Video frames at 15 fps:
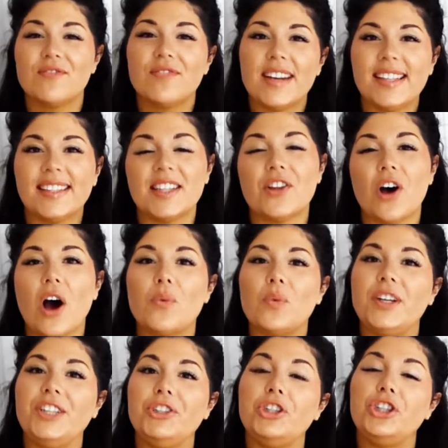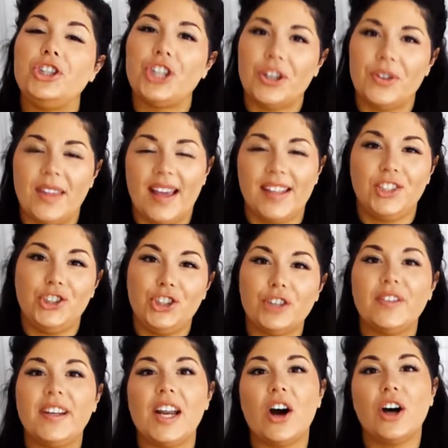The reason that I wanted to do this
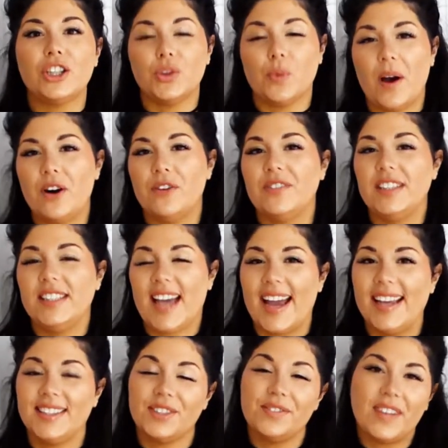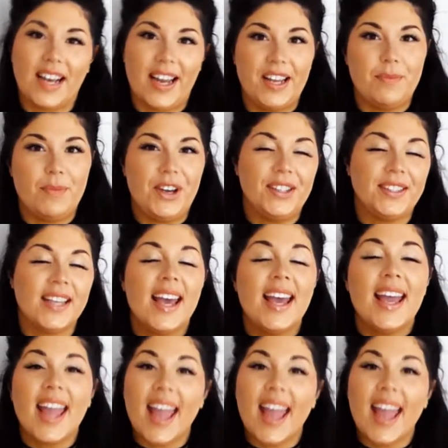during our twelve days of Cleanmas